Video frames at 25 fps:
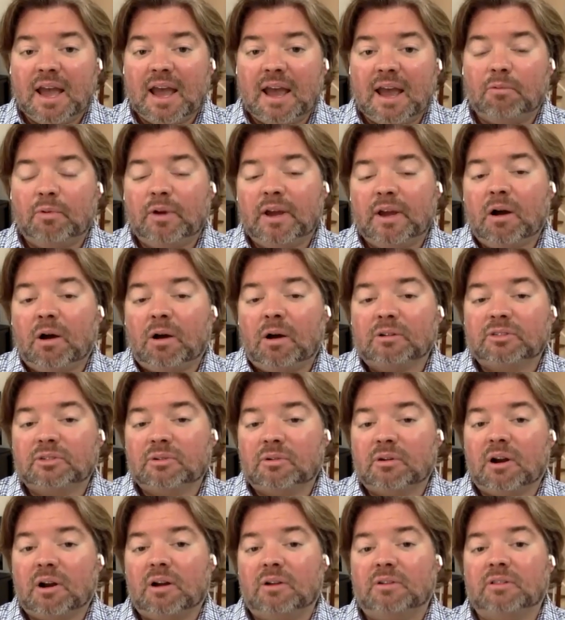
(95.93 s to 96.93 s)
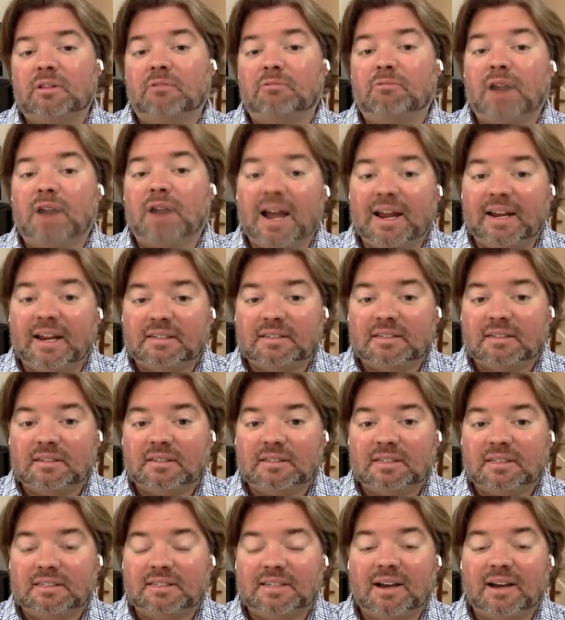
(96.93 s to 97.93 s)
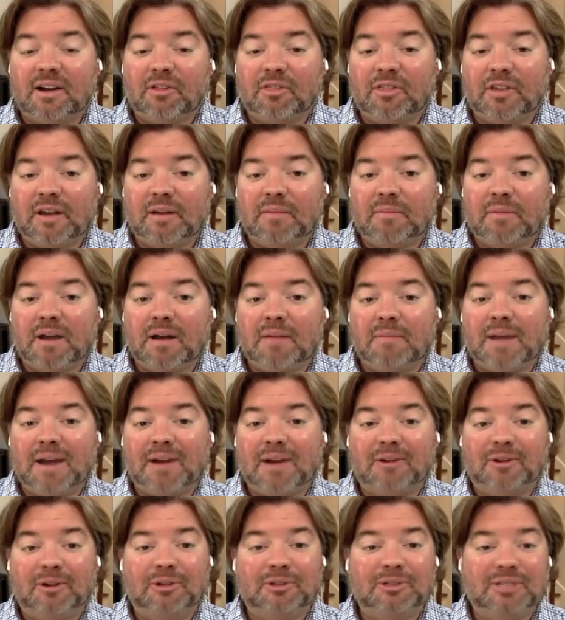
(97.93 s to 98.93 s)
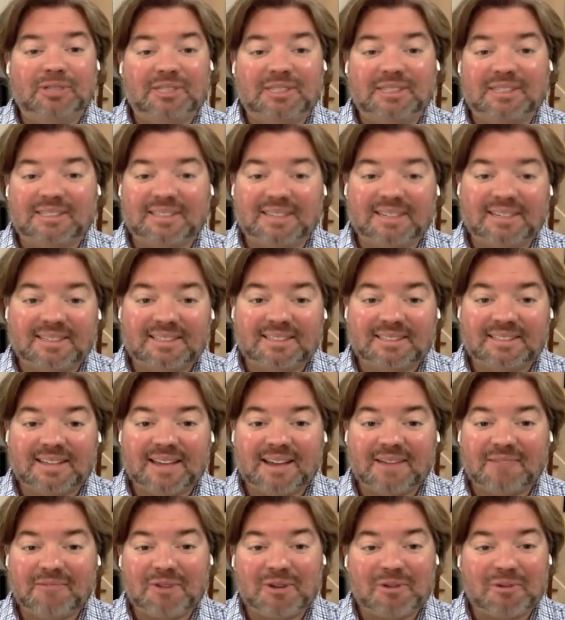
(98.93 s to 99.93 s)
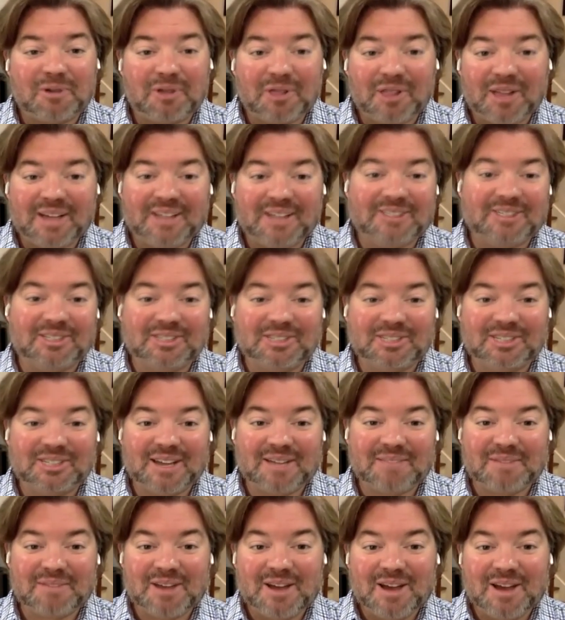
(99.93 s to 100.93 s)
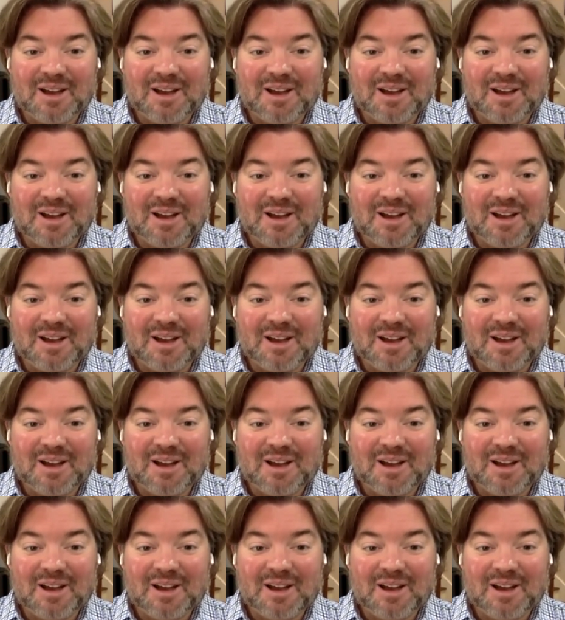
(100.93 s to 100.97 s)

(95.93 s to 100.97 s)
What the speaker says: And we also earn the right to tell them about who Jesus is and what a relationship